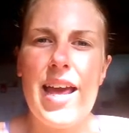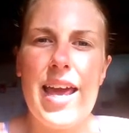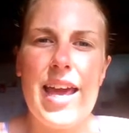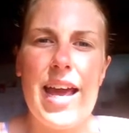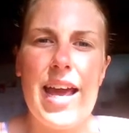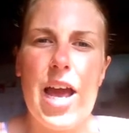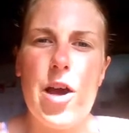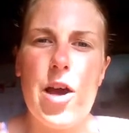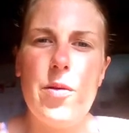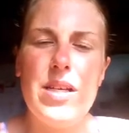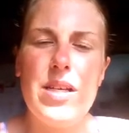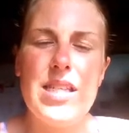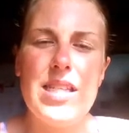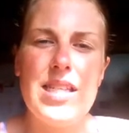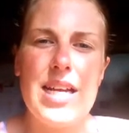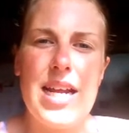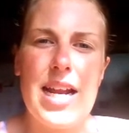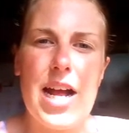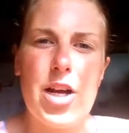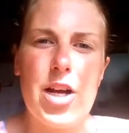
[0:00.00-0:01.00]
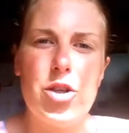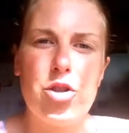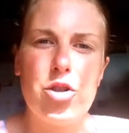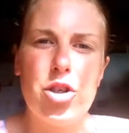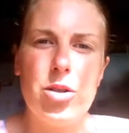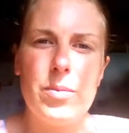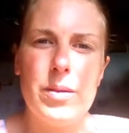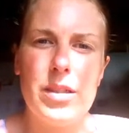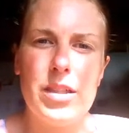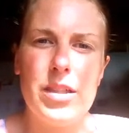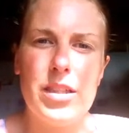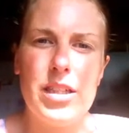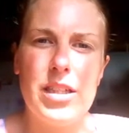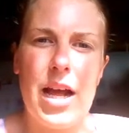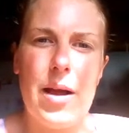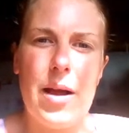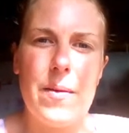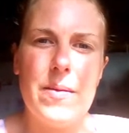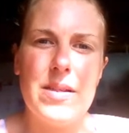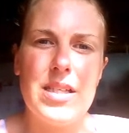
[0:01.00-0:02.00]
like I always stayed out of
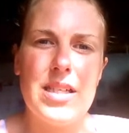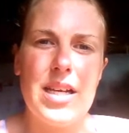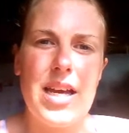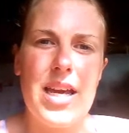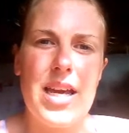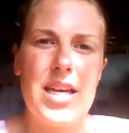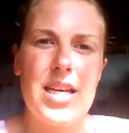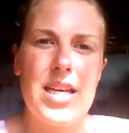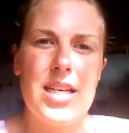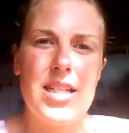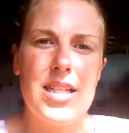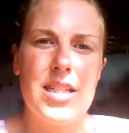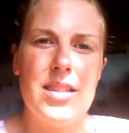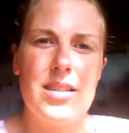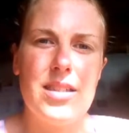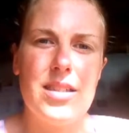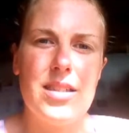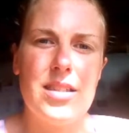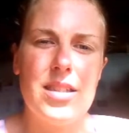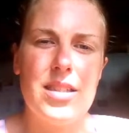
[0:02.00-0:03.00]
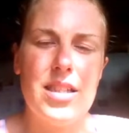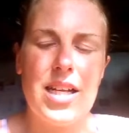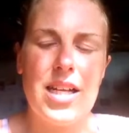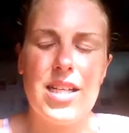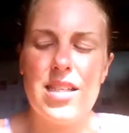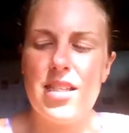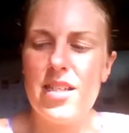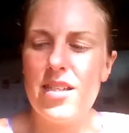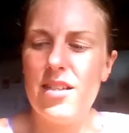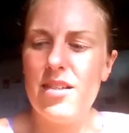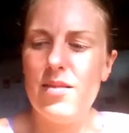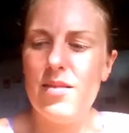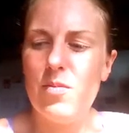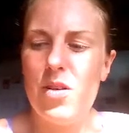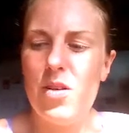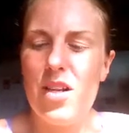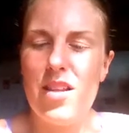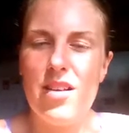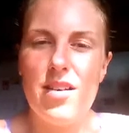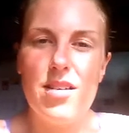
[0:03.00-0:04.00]
trouble, I was like classed
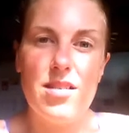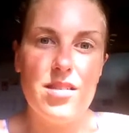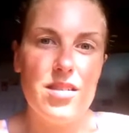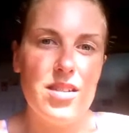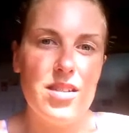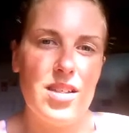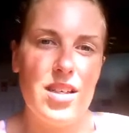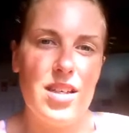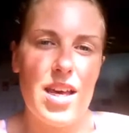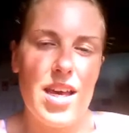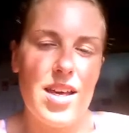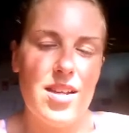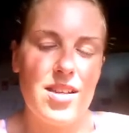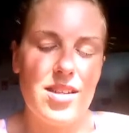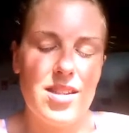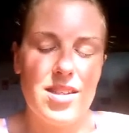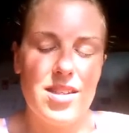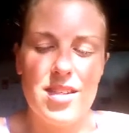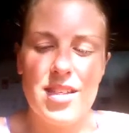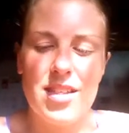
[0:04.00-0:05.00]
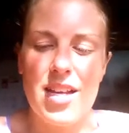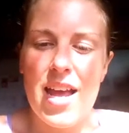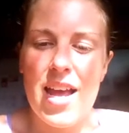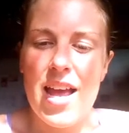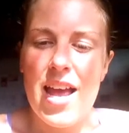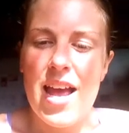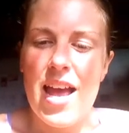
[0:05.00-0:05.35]
as one of the good kids.